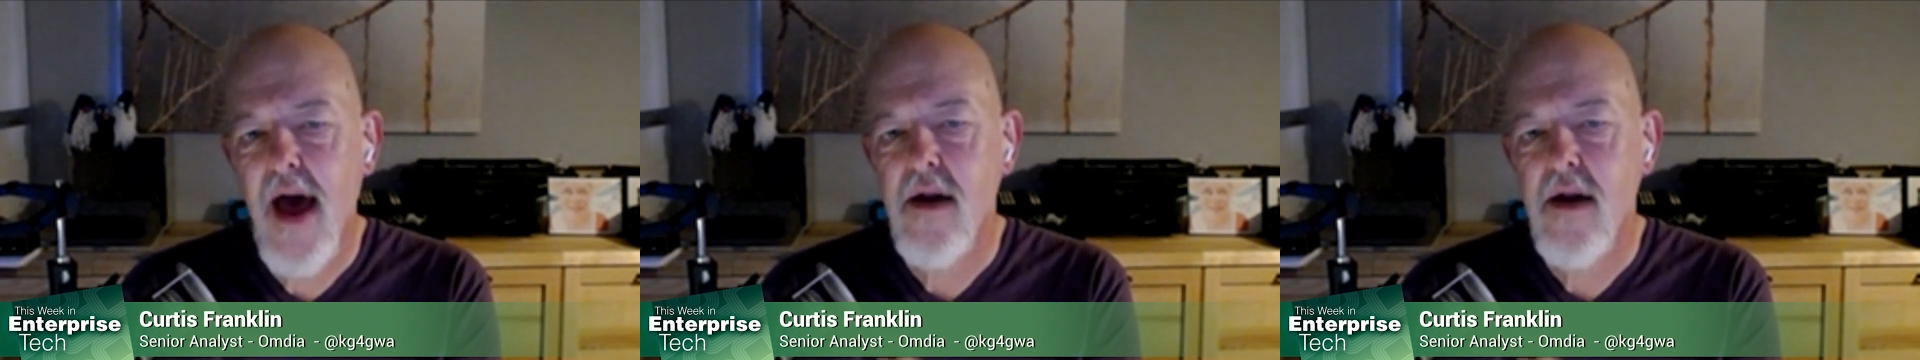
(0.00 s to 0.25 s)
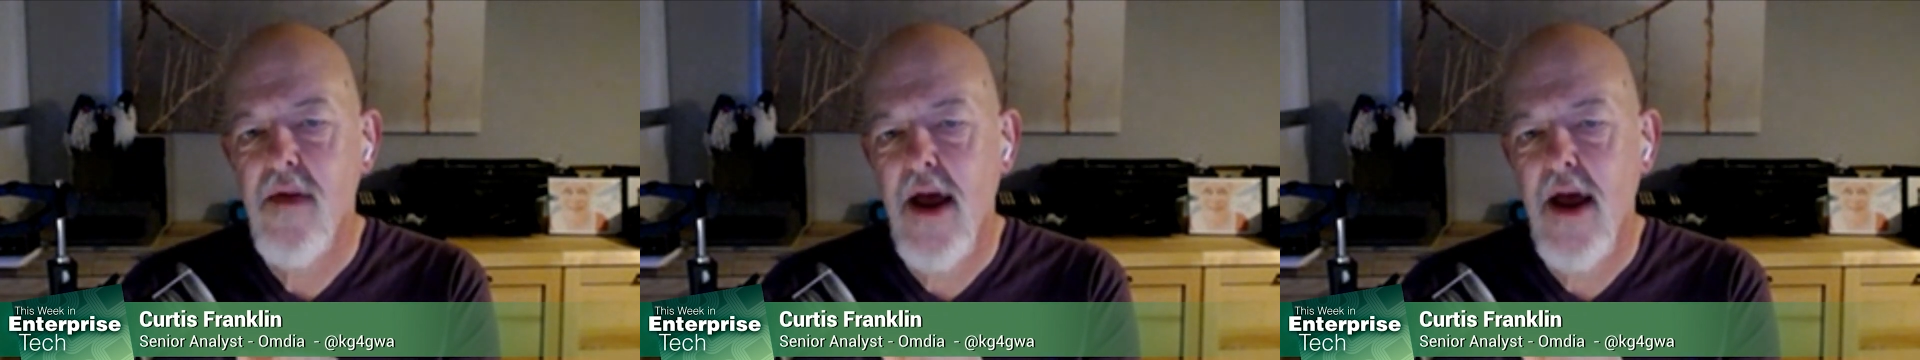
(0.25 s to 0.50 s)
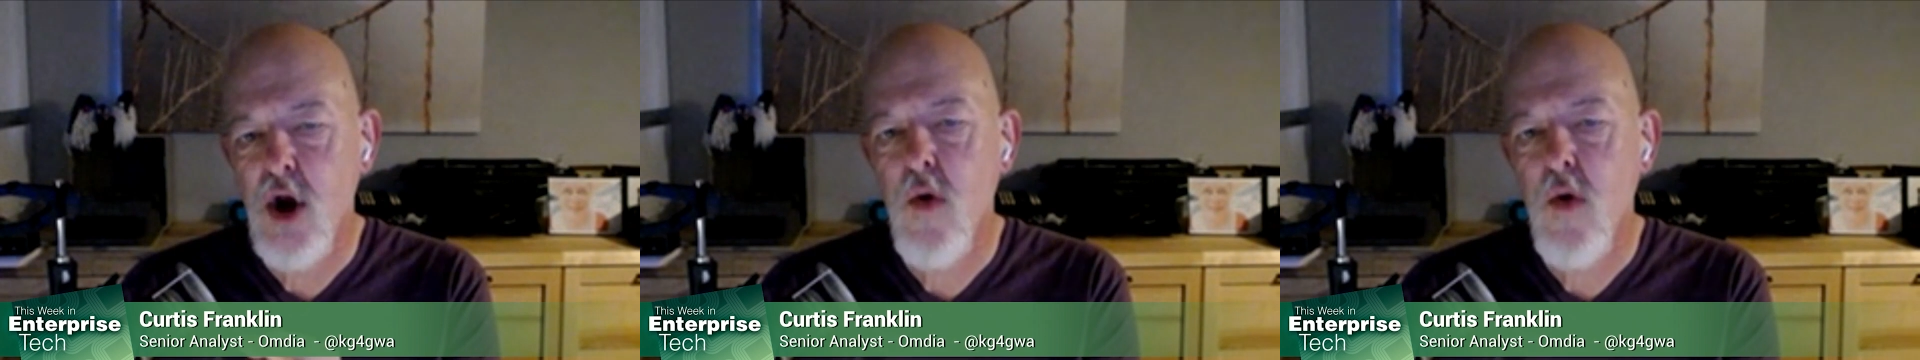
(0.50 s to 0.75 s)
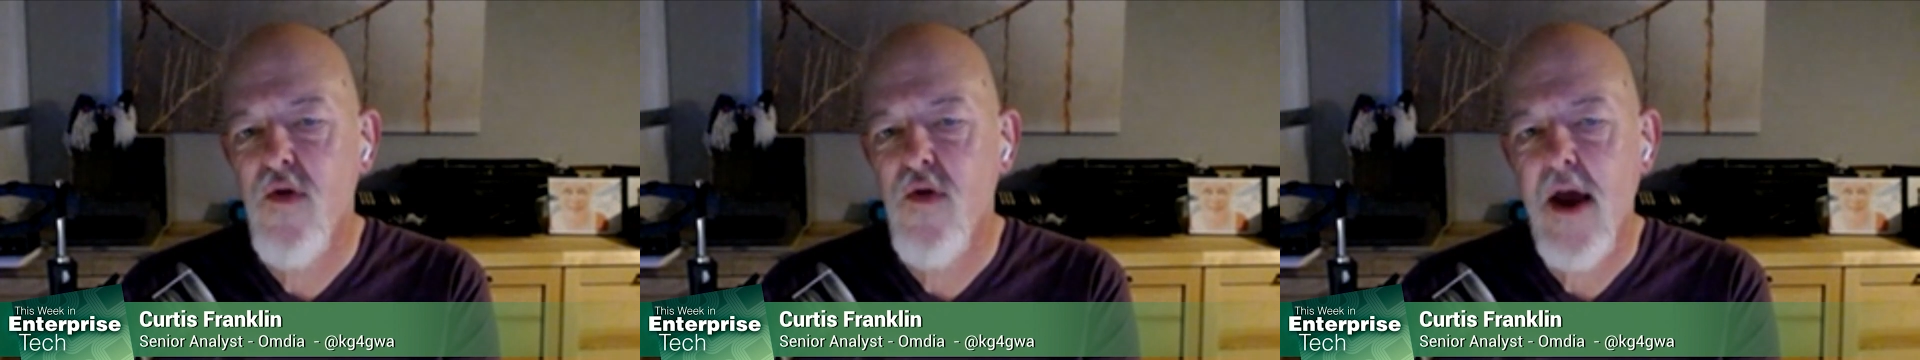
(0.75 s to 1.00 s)
that you
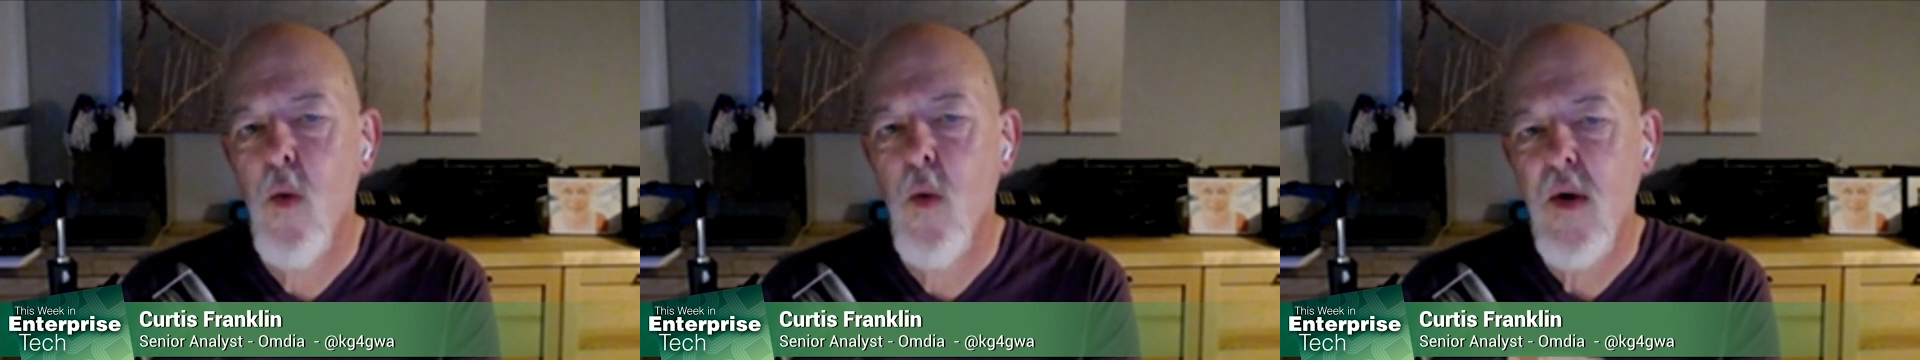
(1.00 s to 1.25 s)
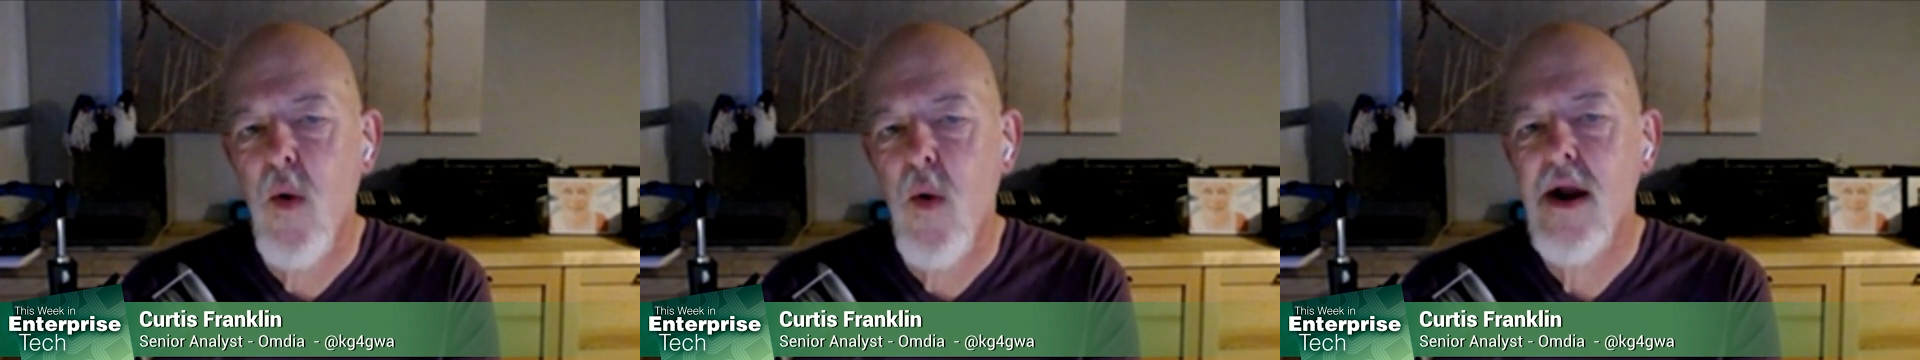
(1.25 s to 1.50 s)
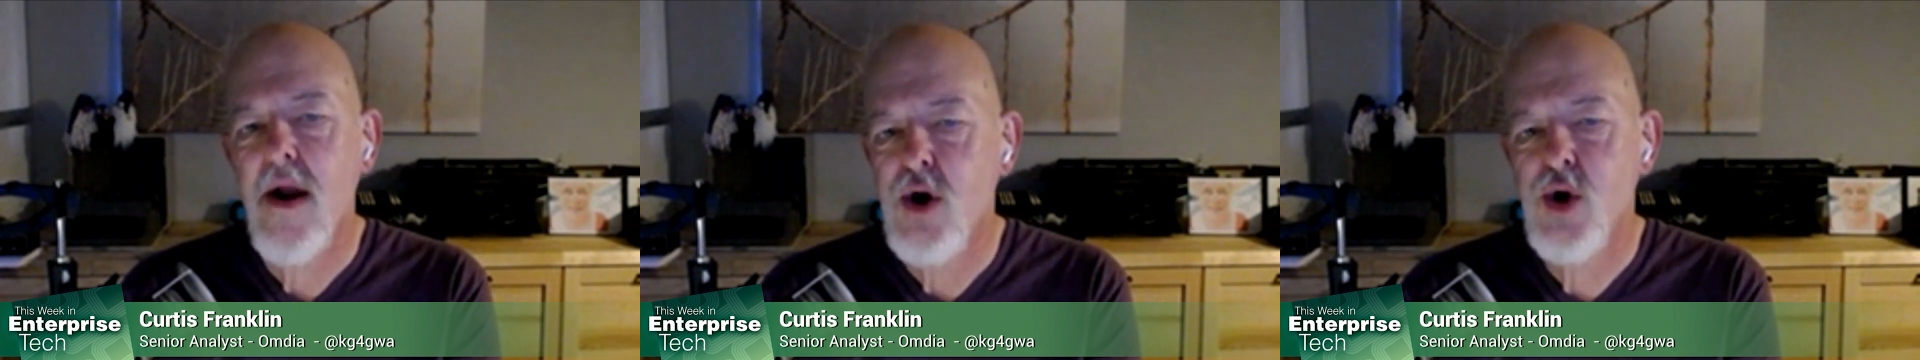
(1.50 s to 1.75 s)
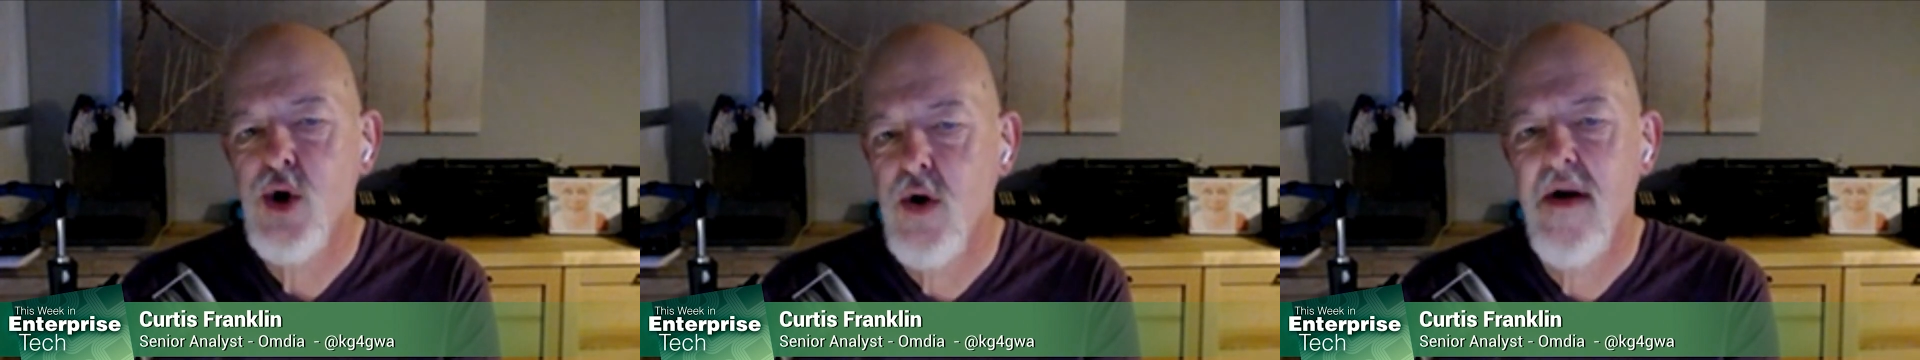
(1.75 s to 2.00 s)
think we really
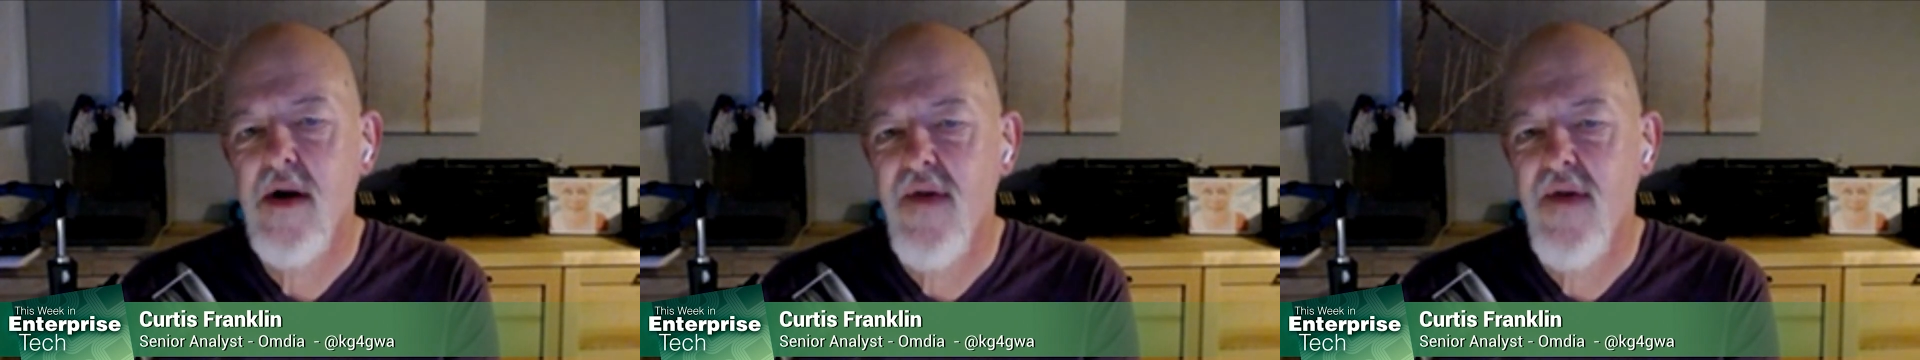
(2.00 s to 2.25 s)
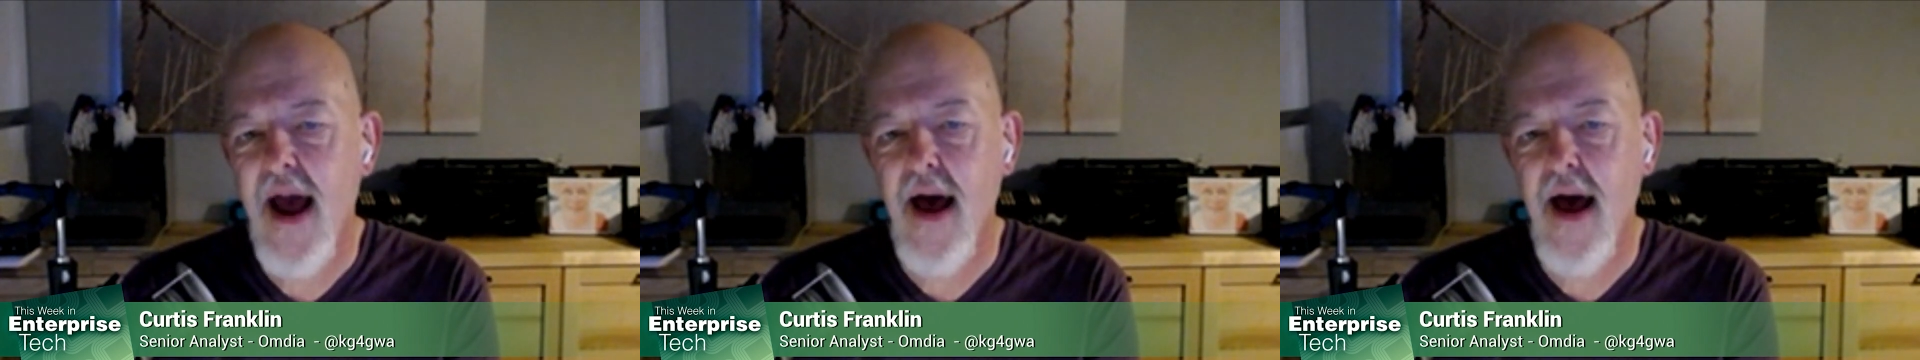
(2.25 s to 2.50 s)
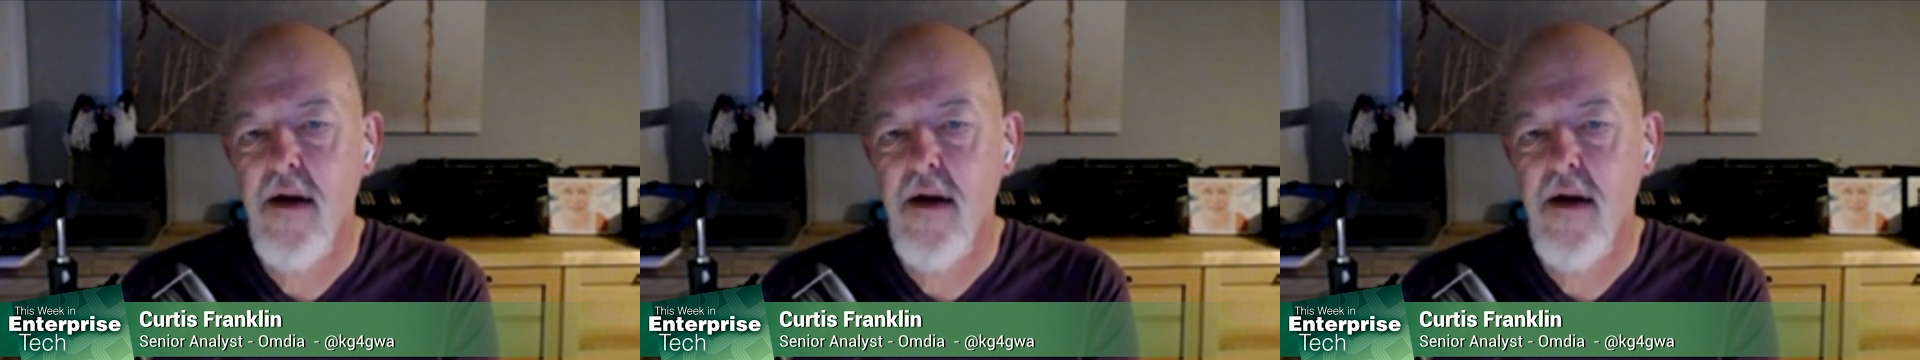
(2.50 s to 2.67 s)
should have had